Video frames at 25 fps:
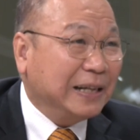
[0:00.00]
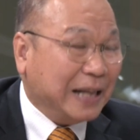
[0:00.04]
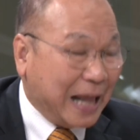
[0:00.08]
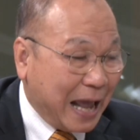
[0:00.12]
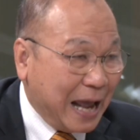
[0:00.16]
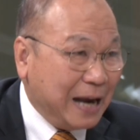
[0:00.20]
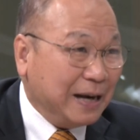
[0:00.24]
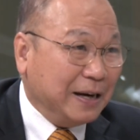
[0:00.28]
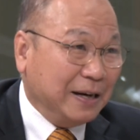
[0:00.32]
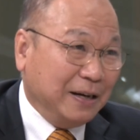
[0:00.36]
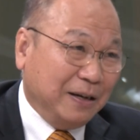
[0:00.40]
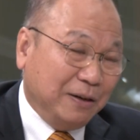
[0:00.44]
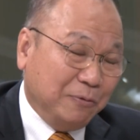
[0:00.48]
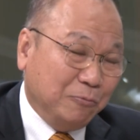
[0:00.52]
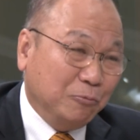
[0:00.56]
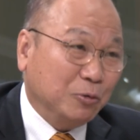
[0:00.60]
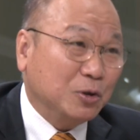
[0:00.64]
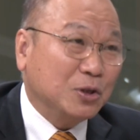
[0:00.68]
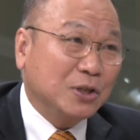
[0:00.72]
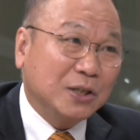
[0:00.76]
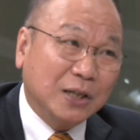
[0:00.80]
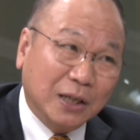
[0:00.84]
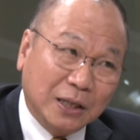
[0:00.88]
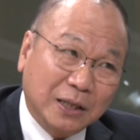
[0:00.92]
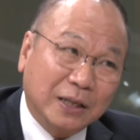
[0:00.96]
that would
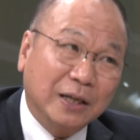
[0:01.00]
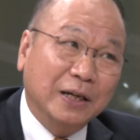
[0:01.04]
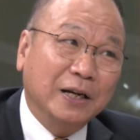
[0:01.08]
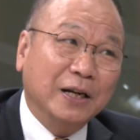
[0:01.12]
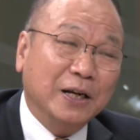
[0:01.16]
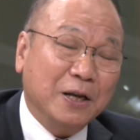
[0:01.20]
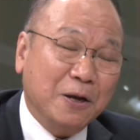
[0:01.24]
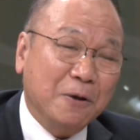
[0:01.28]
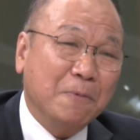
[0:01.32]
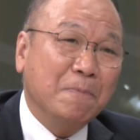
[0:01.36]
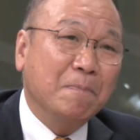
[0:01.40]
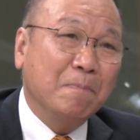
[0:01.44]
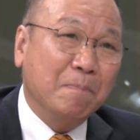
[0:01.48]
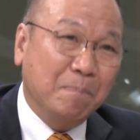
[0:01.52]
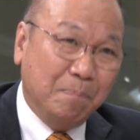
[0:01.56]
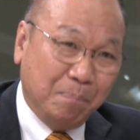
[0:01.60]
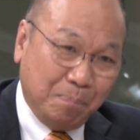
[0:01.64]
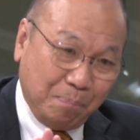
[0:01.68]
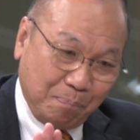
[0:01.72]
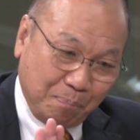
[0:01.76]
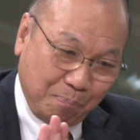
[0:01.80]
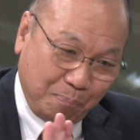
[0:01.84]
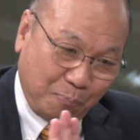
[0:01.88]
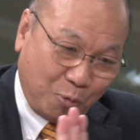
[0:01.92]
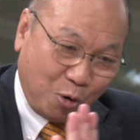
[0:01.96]
certainly
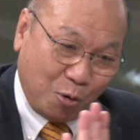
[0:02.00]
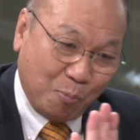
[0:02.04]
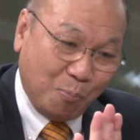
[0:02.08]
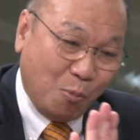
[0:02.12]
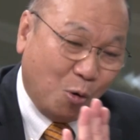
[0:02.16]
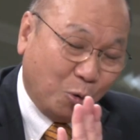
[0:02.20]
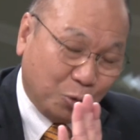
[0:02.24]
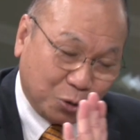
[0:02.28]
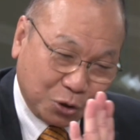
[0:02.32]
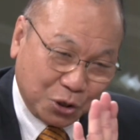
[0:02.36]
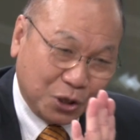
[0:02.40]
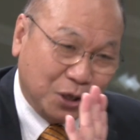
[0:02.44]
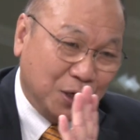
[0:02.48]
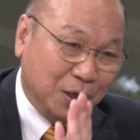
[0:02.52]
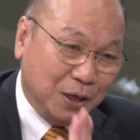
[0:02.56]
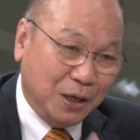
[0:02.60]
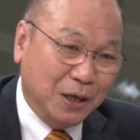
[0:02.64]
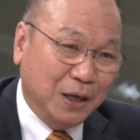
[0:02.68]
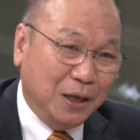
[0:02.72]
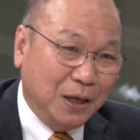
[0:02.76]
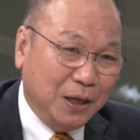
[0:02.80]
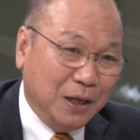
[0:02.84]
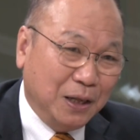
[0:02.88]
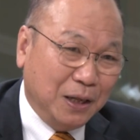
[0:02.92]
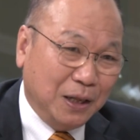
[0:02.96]
promote
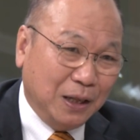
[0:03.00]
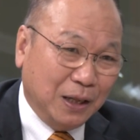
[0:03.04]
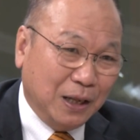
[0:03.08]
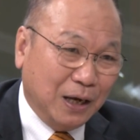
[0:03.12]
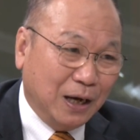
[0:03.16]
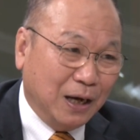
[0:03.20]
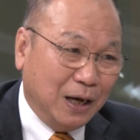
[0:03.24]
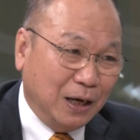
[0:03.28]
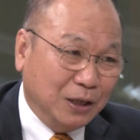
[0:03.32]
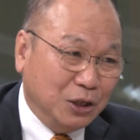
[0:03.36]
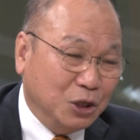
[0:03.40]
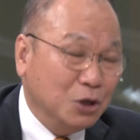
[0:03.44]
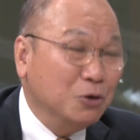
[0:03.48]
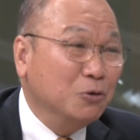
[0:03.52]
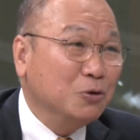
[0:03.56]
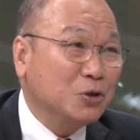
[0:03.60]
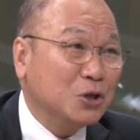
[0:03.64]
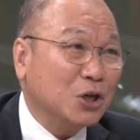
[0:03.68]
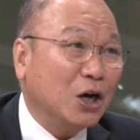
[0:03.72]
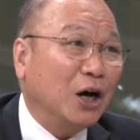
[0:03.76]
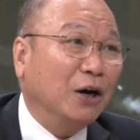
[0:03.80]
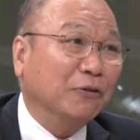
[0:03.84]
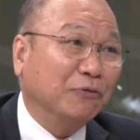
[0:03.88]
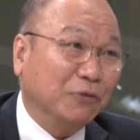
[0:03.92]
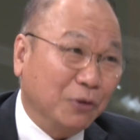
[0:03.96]
the use
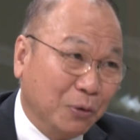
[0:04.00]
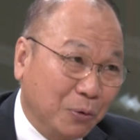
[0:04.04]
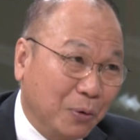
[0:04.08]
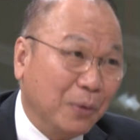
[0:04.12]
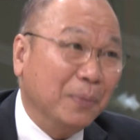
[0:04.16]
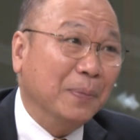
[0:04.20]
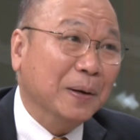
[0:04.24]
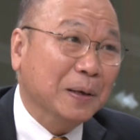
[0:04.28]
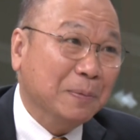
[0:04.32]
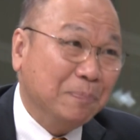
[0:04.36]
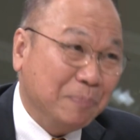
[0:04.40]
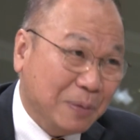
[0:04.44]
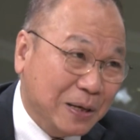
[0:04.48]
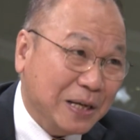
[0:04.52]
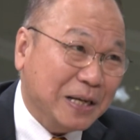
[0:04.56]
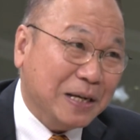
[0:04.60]
of the renminbi.